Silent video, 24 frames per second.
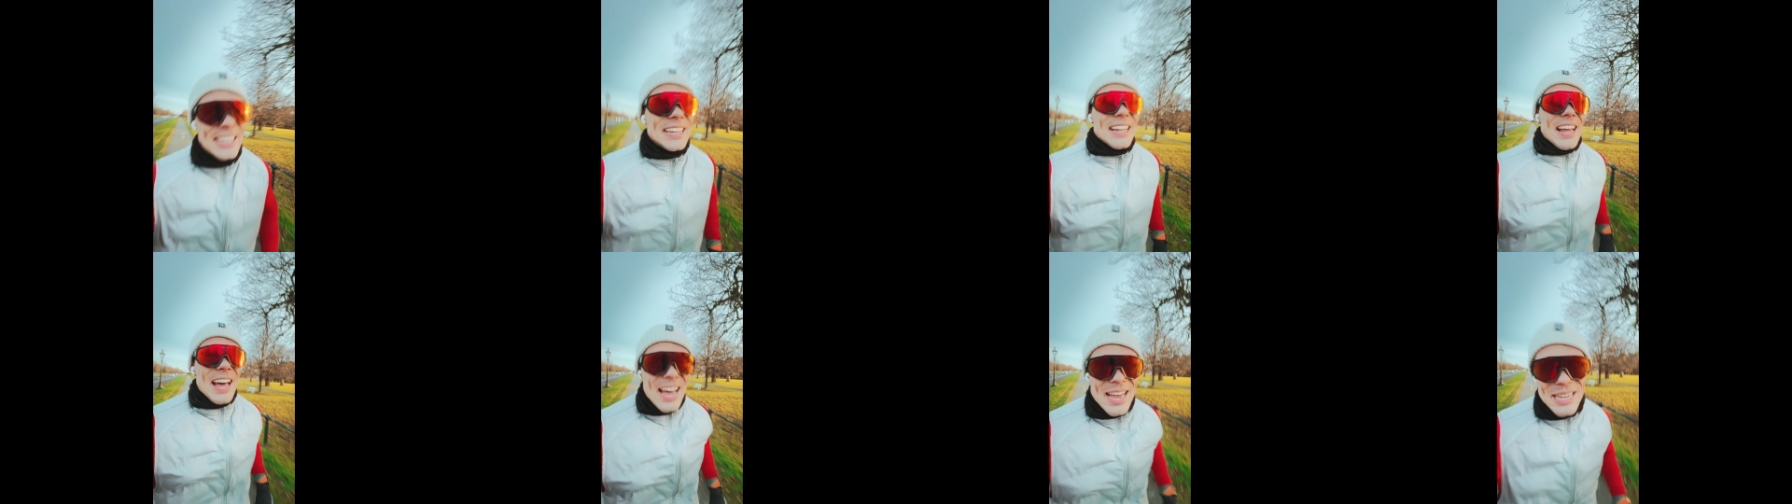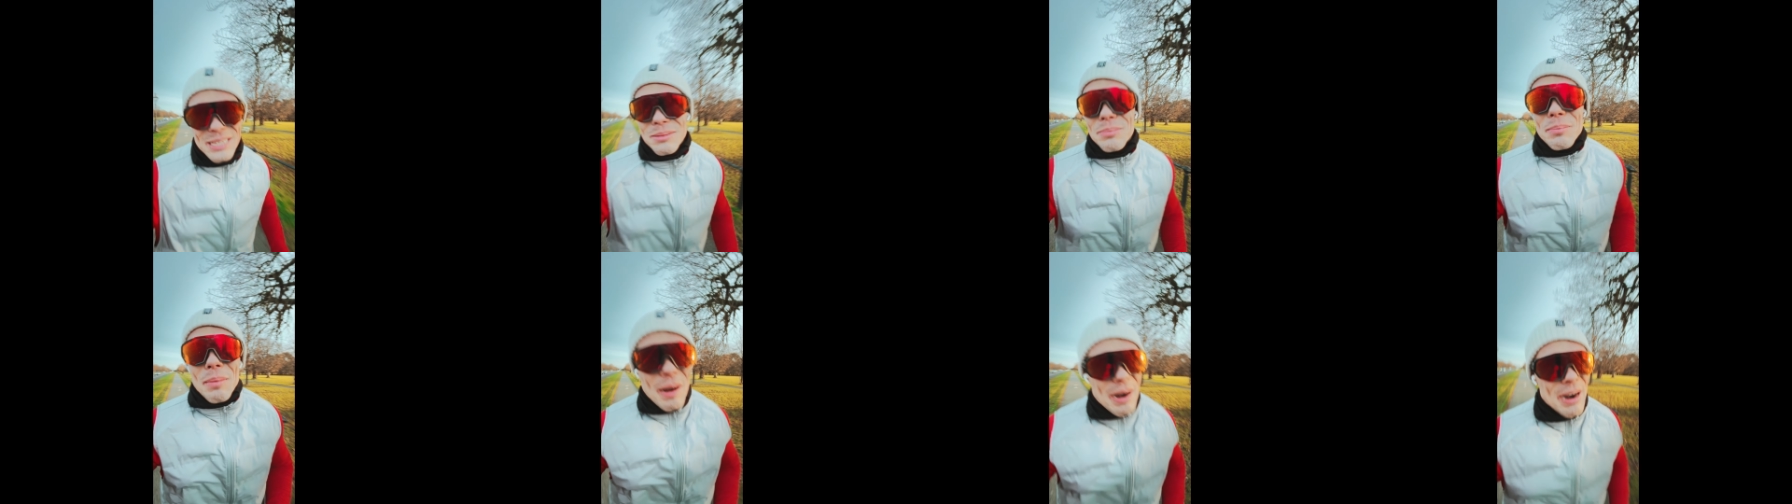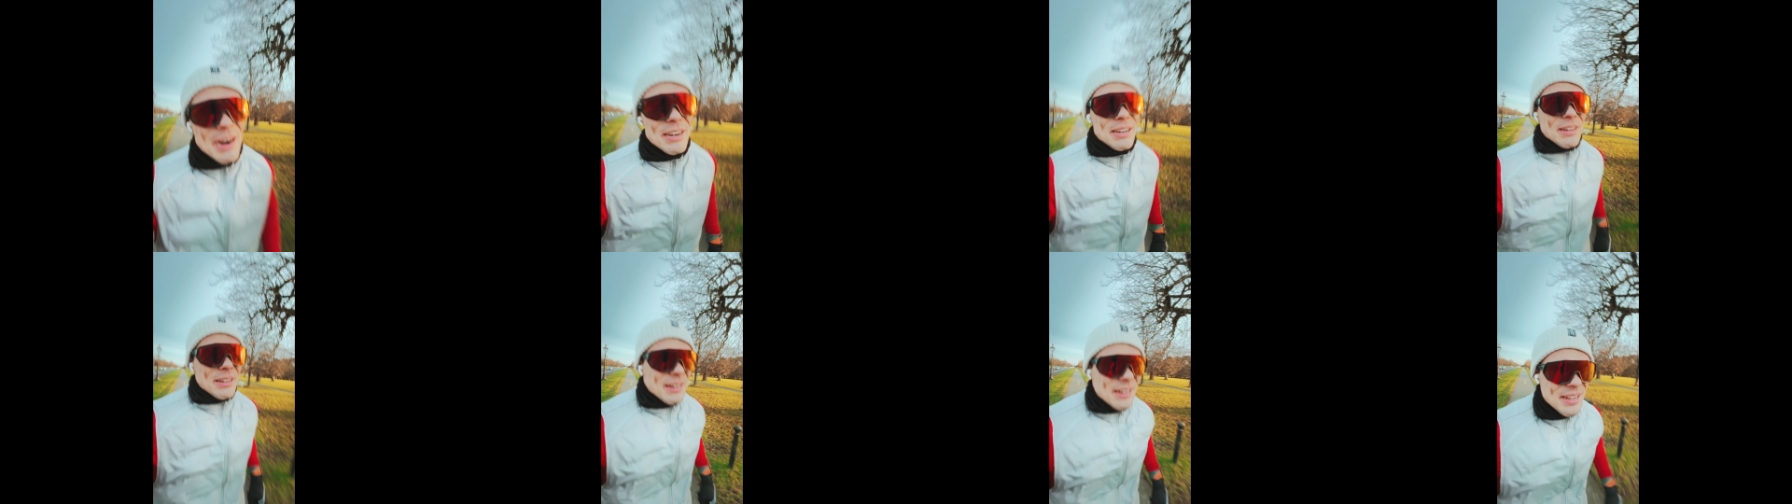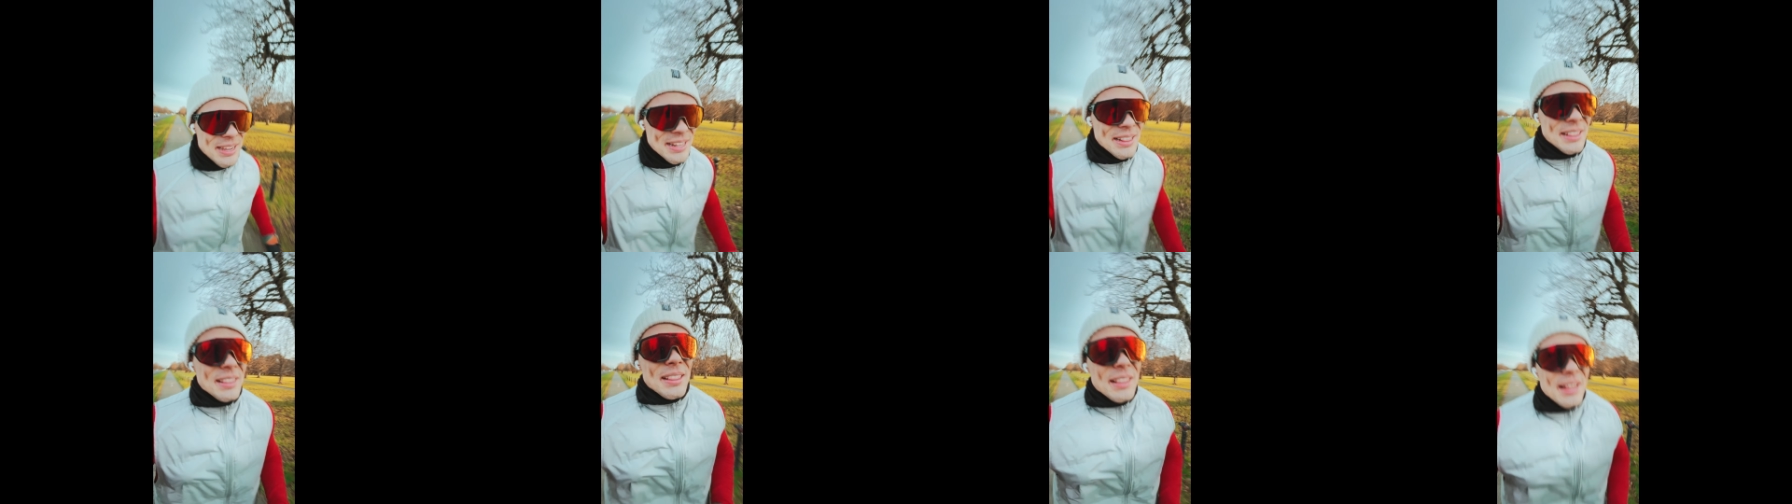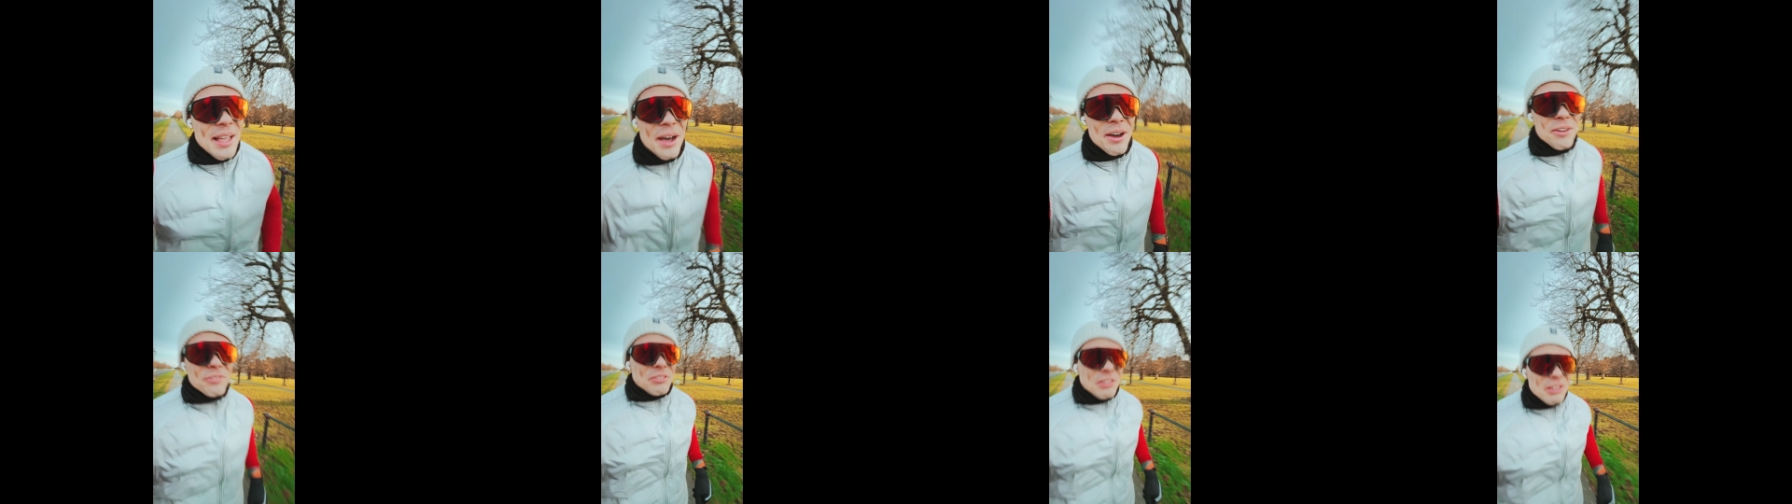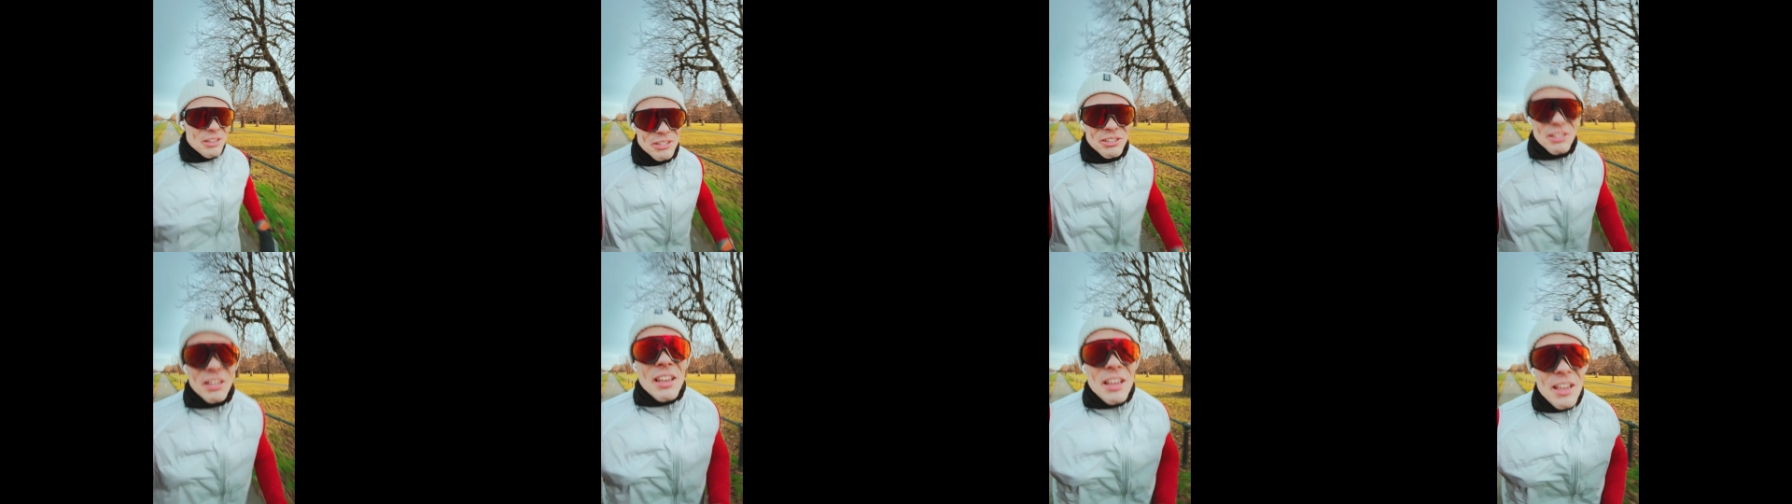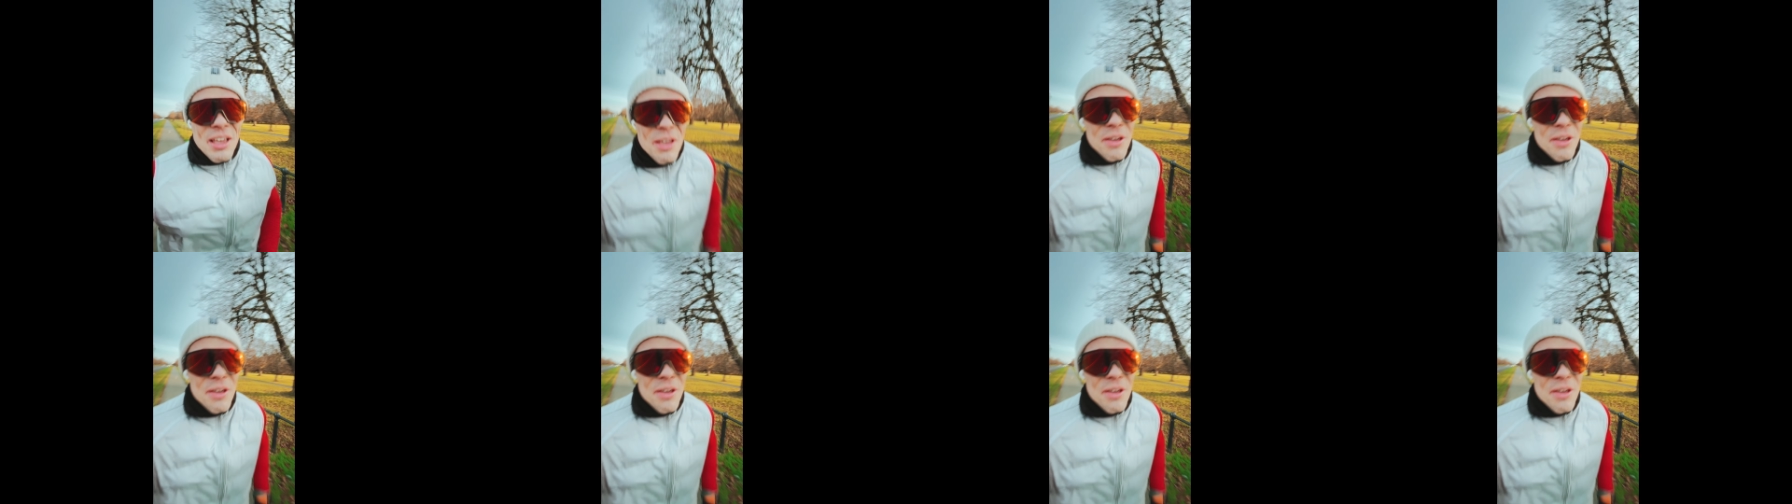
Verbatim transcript: the last marathon of this